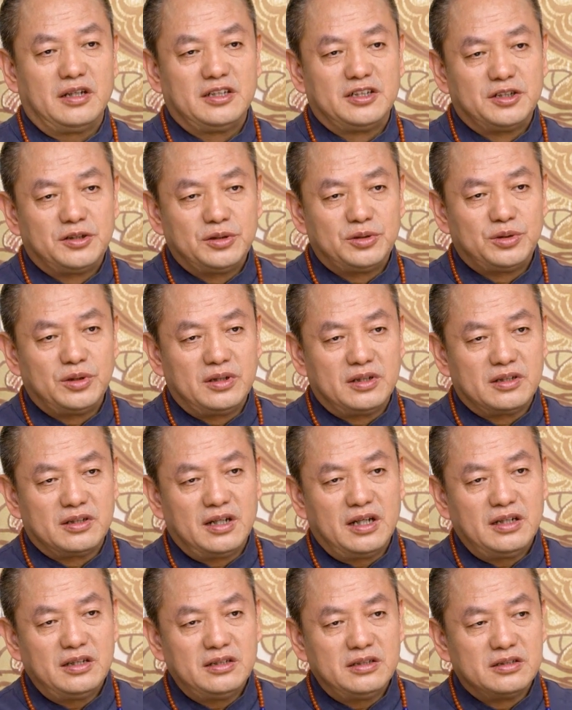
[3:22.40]
Then you'll
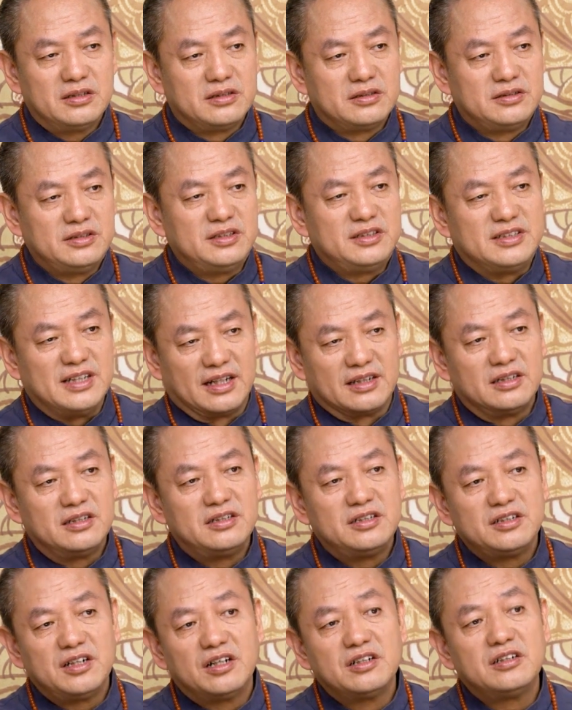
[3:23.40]
say, you
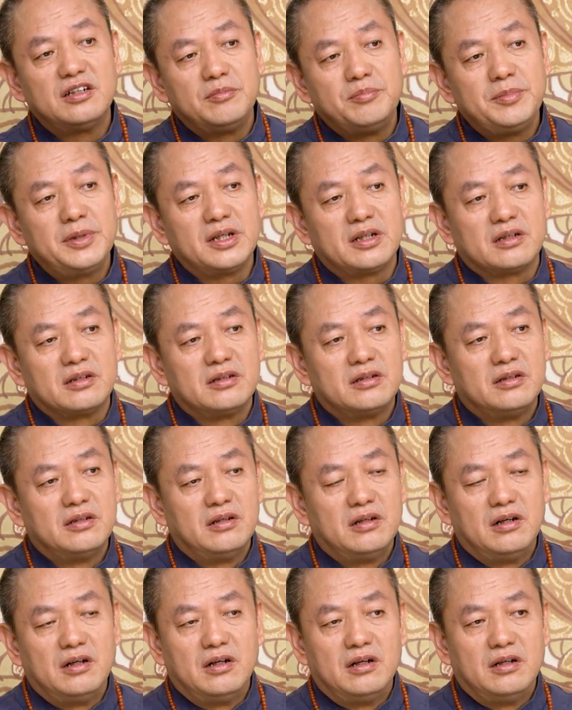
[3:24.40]
talked about accepting
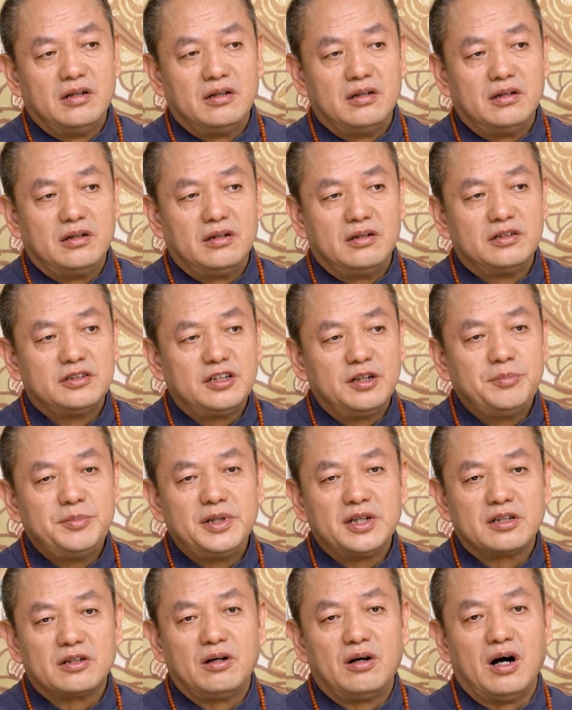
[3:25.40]
fate.
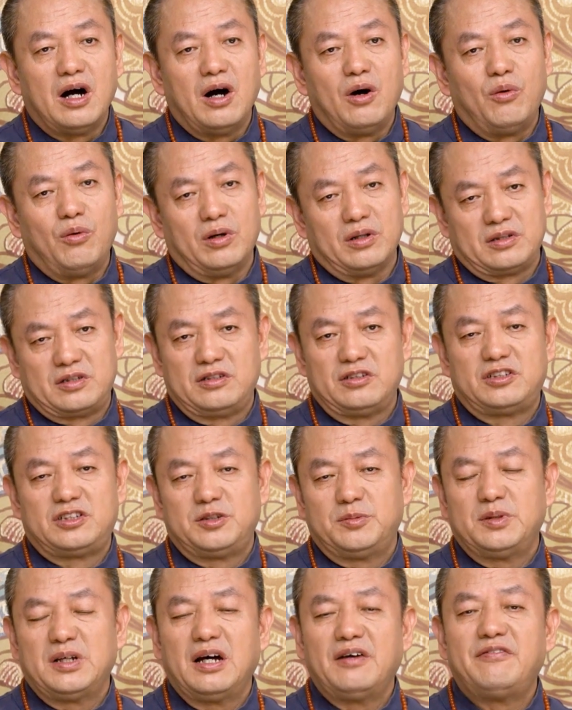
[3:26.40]
Then I'll accept it
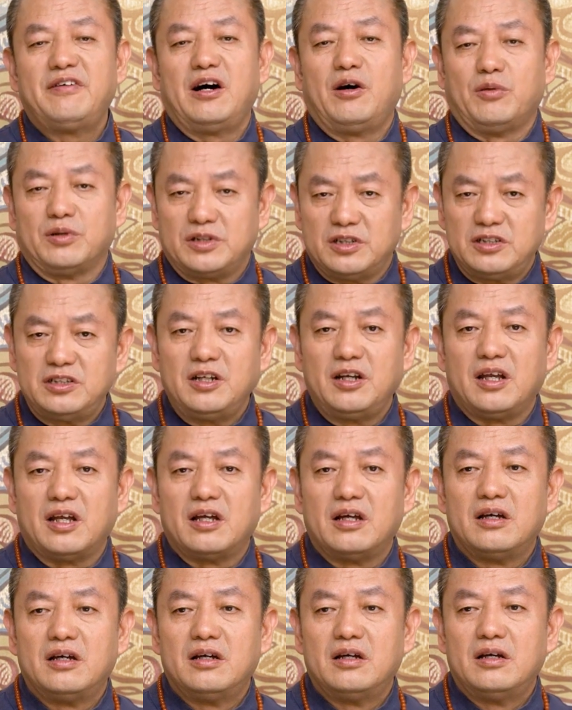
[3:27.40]
even if I'm
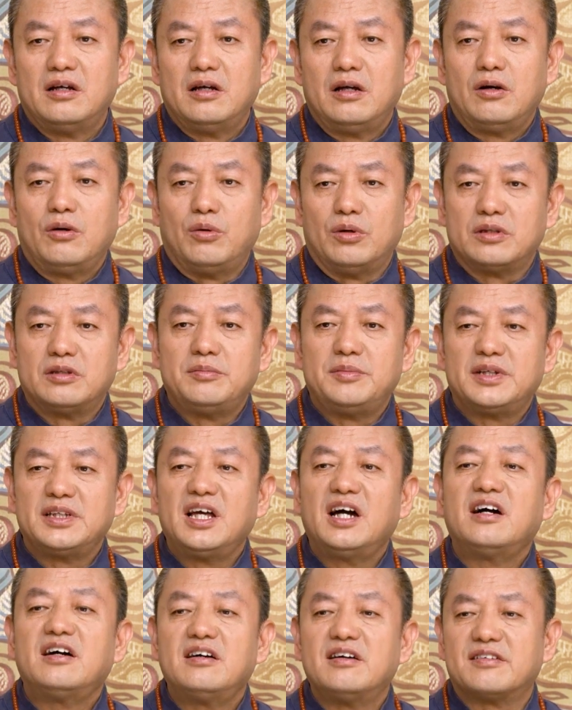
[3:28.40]
starving. It's
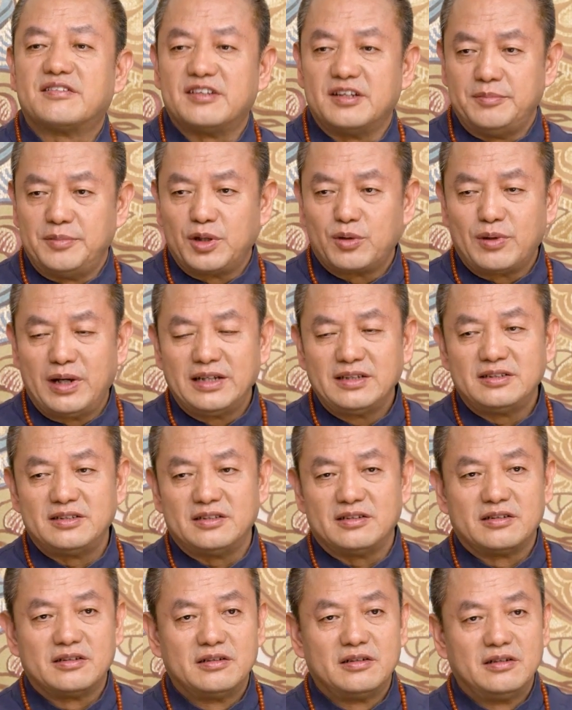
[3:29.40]
okay if I
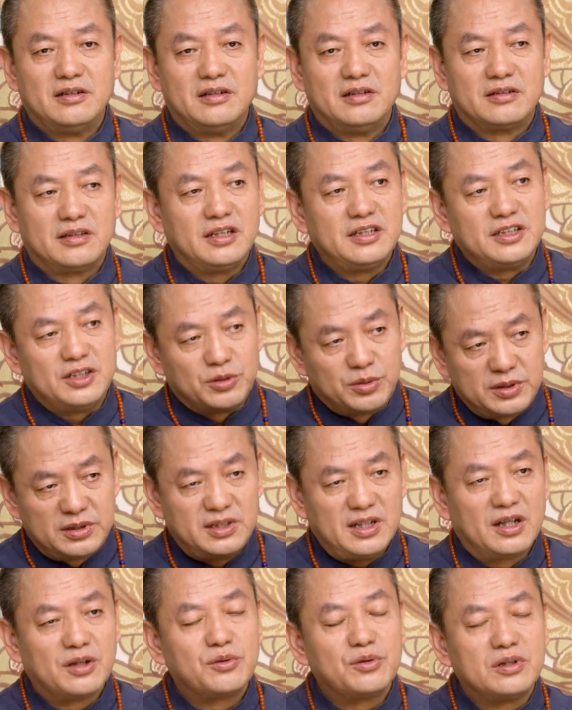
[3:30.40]
die starving
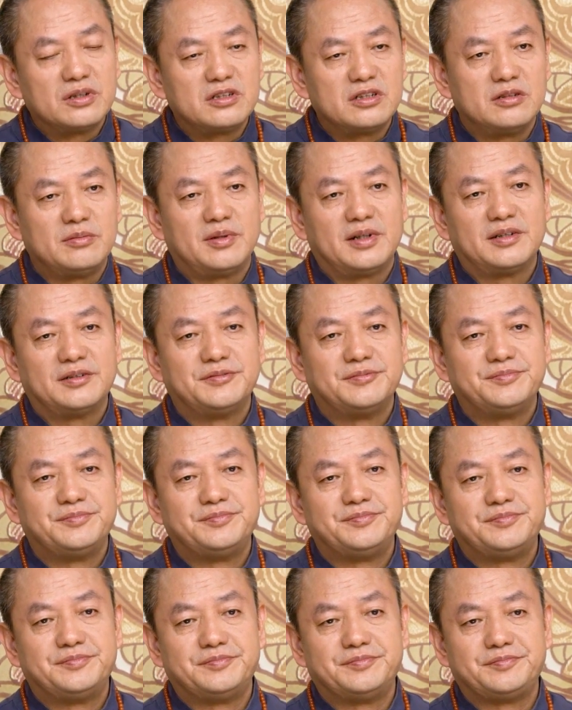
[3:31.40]
tomorrow. Will you do
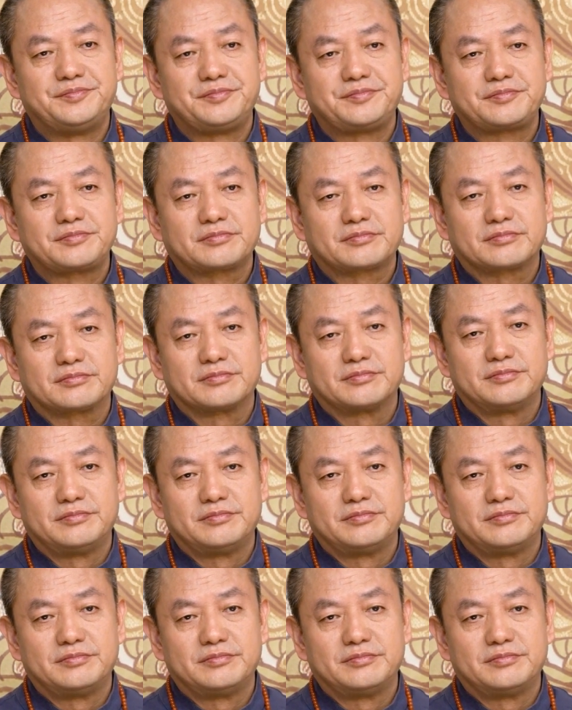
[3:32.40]
things like this?